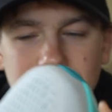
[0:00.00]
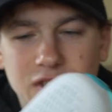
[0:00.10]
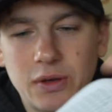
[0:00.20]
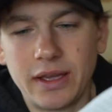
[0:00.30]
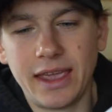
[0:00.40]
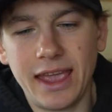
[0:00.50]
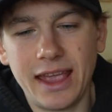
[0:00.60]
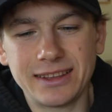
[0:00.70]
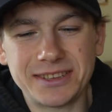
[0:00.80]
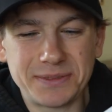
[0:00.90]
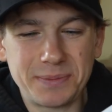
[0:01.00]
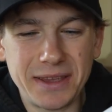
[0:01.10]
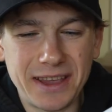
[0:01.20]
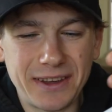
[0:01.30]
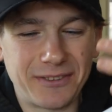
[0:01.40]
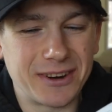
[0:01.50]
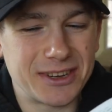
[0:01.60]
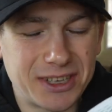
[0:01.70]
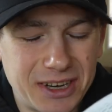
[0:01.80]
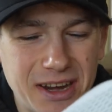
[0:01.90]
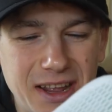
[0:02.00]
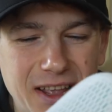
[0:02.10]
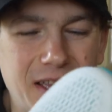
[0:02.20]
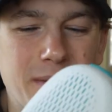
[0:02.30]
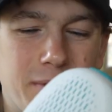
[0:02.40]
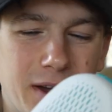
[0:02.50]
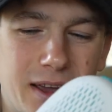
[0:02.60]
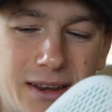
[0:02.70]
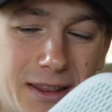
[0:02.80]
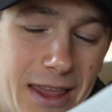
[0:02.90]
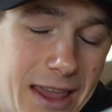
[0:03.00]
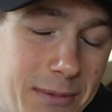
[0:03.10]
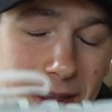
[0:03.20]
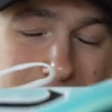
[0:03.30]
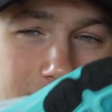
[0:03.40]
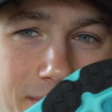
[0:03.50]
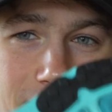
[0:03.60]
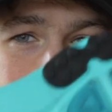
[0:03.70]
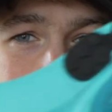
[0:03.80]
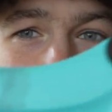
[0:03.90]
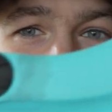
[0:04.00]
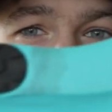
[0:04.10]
so I can't speak for sure, but I mean, it looks